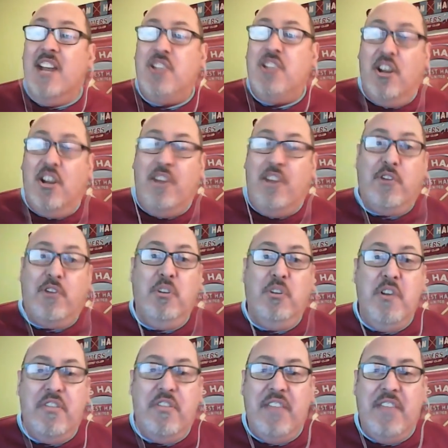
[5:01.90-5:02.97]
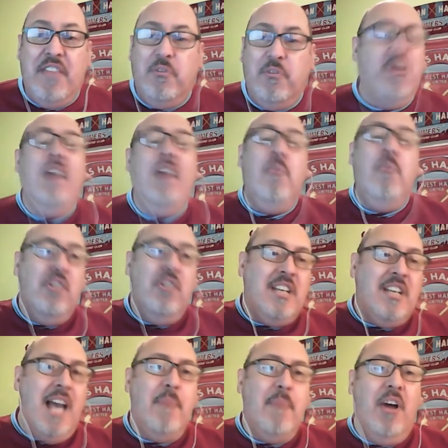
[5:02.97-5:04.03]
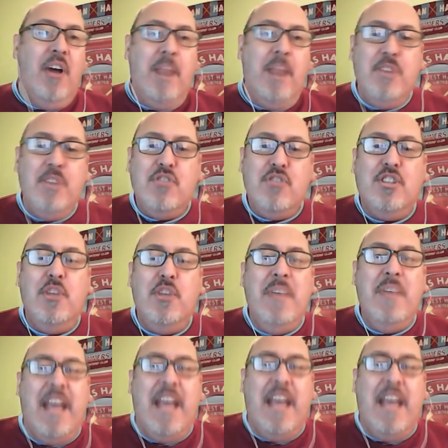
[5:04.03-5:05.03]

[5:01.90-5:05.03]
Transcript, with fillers: I started off calling you a thief. Well, come on, I'm used to doing that,